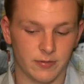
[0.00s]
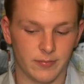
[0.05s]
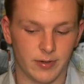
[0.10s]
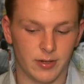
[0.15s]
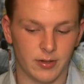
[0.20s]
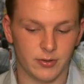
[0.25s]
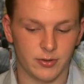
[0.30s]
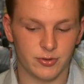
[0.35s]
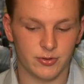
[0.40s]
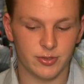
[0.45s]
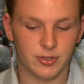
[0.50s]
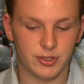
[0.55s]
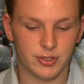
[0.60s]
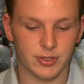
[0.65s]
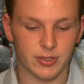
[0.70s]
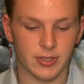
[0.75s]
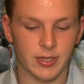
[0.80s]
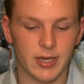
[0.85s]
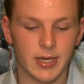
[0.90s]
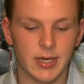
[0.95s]
from
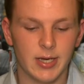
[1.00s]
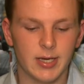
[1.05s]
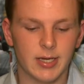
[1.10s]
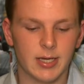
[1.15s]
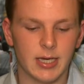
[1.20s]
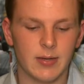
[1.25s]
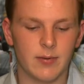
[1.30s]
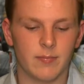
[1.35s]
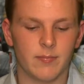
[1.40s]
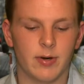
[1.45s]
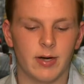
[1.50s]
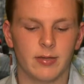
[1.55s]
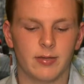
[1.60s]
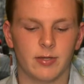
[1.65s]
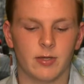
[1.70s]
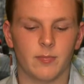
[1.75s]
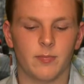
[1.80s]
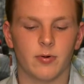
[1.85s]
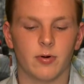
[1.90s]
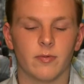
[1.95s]
malnutrition, keep in mind
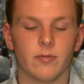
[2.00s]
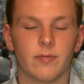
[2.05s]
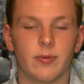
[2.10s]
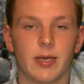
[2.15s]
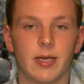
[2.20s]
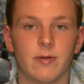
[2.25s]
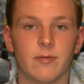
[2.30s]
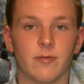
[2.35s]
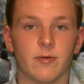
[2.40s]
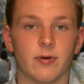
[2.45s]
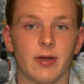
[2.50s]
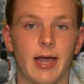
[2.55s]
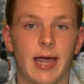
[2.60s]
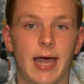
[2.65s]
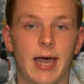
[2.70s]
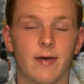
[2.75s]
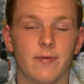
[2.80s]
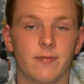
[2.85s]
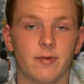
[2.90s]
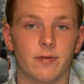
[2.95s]
that the poor pay for
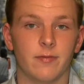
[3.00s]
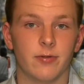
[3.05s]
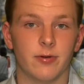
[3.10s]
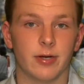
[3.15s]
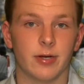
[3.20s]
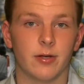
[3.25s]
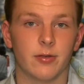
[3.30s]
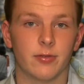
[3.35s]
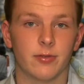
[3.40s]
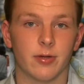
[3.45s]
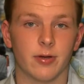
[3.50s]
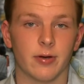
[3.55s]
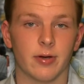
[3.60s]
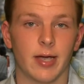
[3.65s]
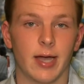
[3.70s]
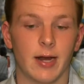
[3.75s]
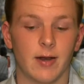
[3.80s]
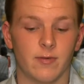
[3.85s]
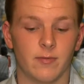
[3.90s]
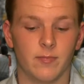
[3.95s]
half of their health
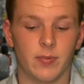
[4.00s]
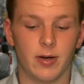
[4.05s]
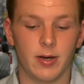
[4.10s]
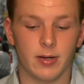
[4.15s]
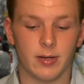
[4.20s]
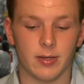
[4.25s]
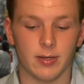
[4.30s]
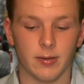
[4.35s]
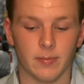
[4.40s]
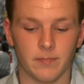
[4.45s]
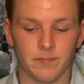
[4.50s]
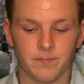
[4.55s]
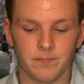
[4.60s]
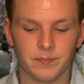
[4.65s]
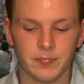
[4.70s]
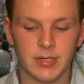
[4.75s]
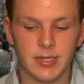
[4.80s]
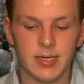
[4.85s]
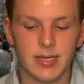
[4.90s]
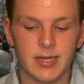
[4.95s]
care out of pocket.
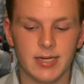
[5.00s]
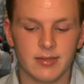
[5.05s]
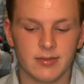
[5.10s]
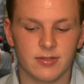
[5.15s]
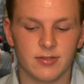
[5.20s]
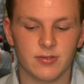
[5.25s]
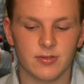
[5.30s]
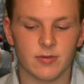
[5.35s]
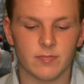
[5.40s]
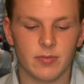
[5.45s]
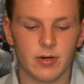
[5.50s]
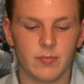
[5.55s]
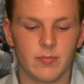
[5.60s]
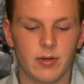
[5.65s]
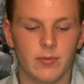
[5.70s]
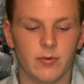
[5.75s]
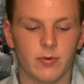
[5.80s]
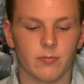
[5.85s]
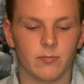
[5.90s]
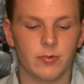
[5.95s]
This compares
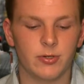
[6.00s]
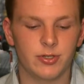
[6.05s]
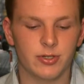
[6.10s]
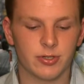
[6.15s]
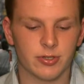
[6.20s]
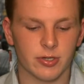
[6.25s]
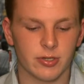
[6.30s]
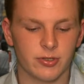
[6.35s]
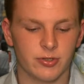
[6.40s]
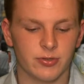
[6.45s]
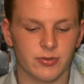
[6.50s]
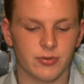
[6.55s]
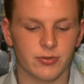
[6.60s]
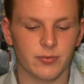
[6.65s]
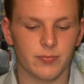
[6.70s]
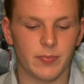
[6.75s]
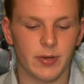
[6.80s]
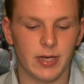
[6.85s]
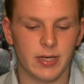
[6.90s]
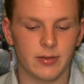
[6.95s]
people in richer countries
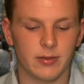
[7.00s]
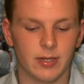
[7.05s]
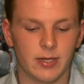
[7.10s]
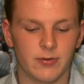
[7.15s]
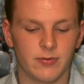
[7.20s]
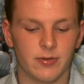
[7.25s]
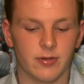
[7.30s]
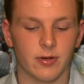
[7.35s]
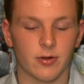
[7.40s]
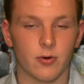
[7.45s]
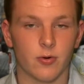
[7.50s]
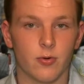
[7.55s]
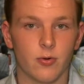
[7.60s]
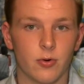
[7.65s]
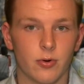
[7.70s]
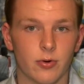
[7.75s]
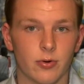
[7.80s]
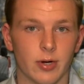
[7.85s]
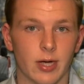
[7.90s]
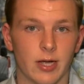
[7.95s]
who pay less than a
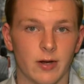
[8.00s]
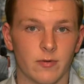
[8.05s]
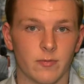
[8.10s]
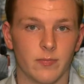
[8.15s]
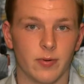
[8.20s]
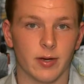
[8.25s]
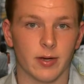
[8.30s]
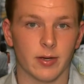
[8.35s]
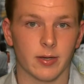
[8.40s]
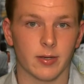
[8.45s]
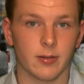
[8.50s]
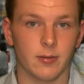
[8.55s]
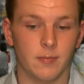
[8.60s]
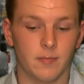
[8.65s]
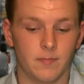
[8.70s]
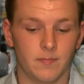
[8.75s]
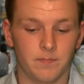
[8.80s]
quarter out of pocket.